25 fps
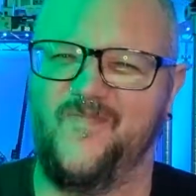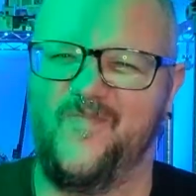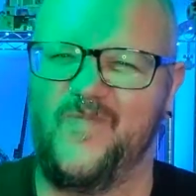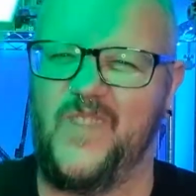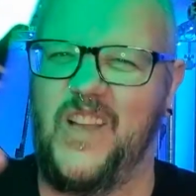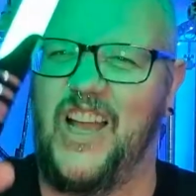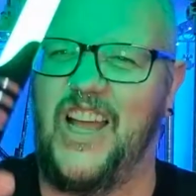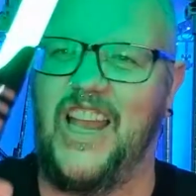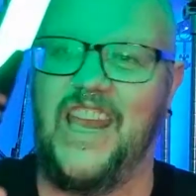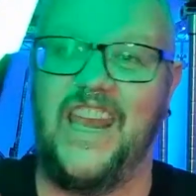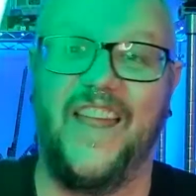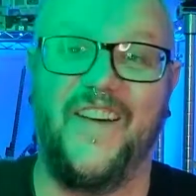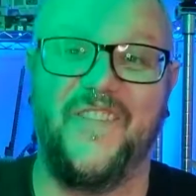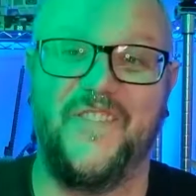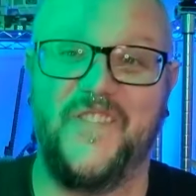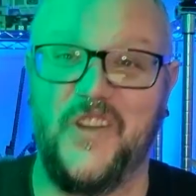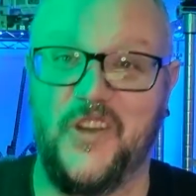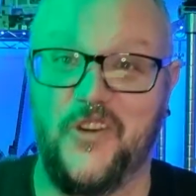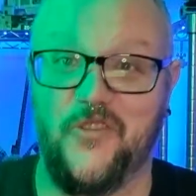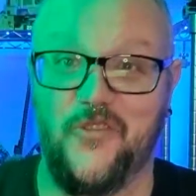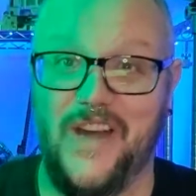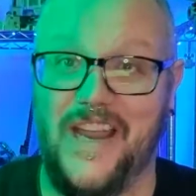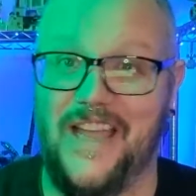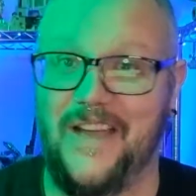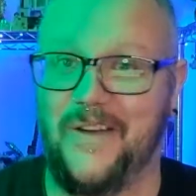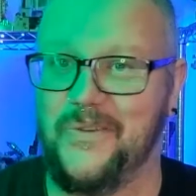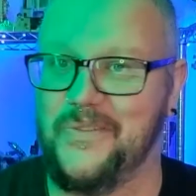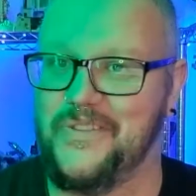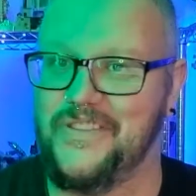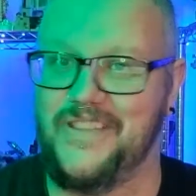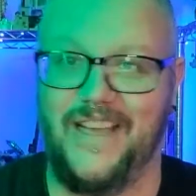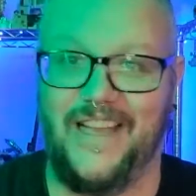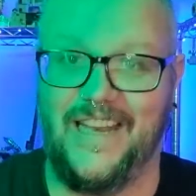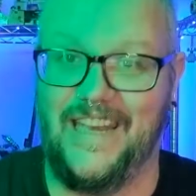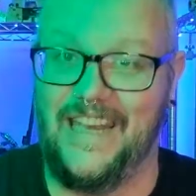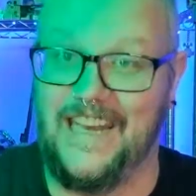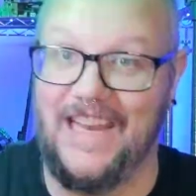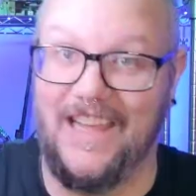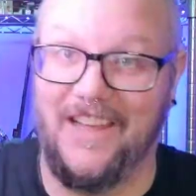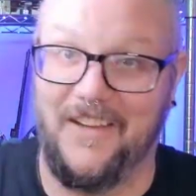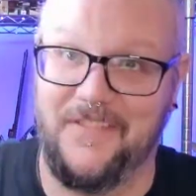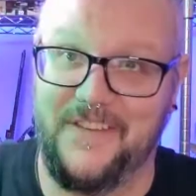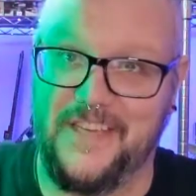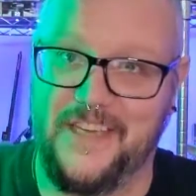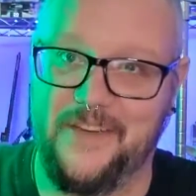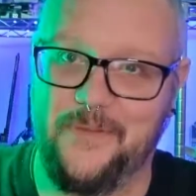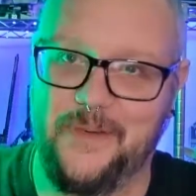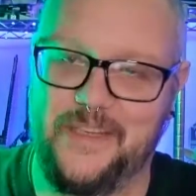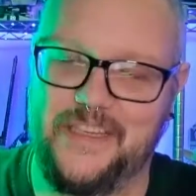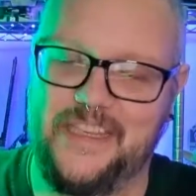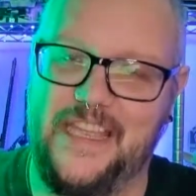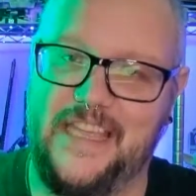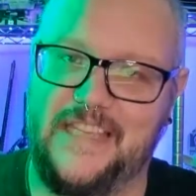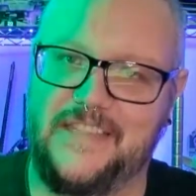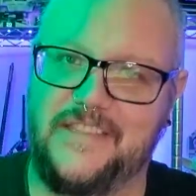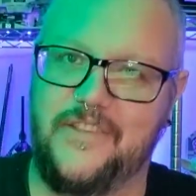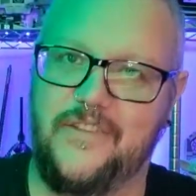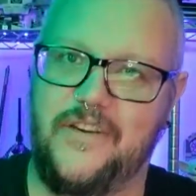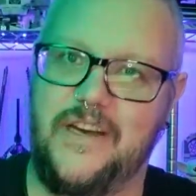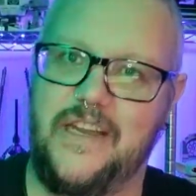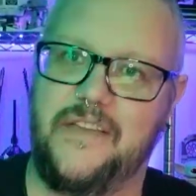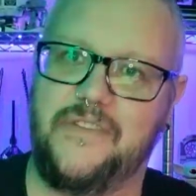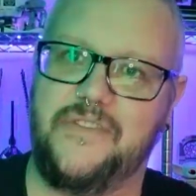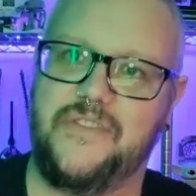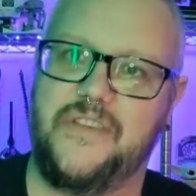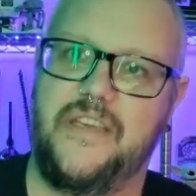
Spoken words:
I love the growls. I love it when there's growls.